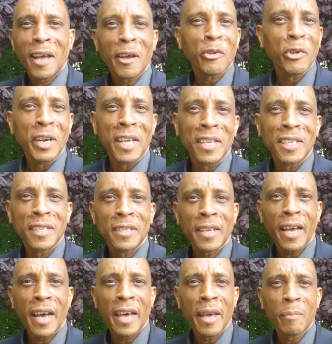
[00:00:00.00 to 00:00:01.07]
Greetings,
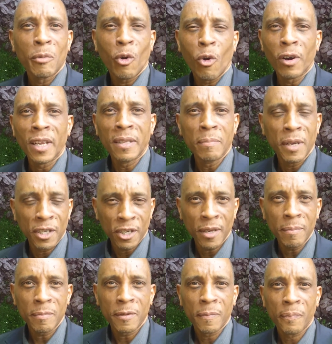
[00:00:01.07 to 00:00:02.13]
I am Orland
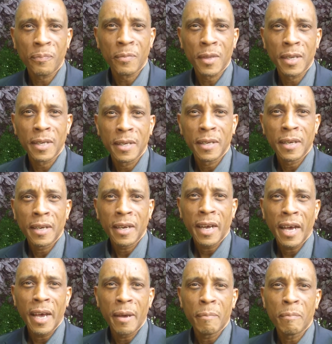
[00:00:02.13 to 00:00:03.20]
Bishop.
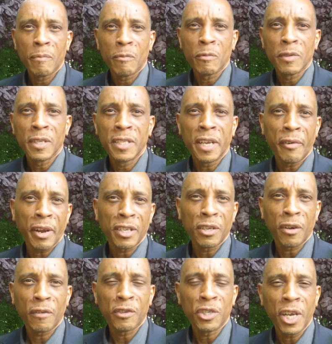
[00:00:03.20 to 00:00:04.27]
I am the
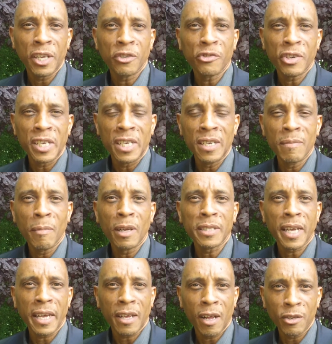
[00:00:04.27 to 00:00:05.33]
director of Shadetree
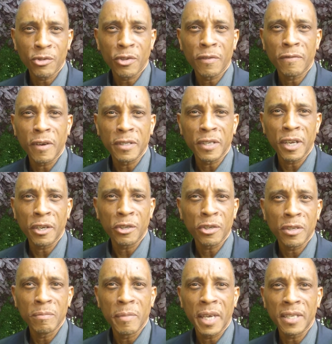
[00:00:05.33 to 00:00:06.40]
Multicultural
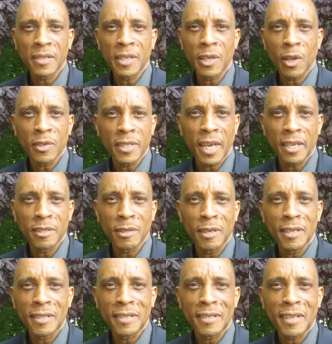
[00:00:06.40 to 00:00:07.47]
Foundation based in Los
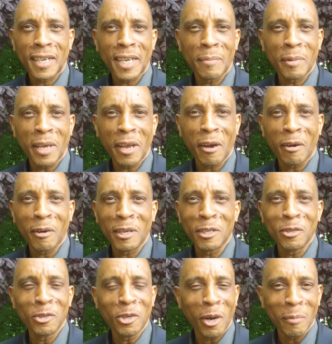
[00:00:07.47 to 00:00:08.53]
Angeles, and I'm here
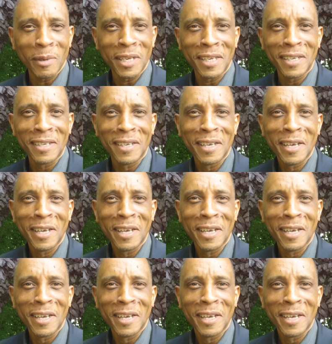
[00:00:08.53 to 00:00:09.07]
in Germany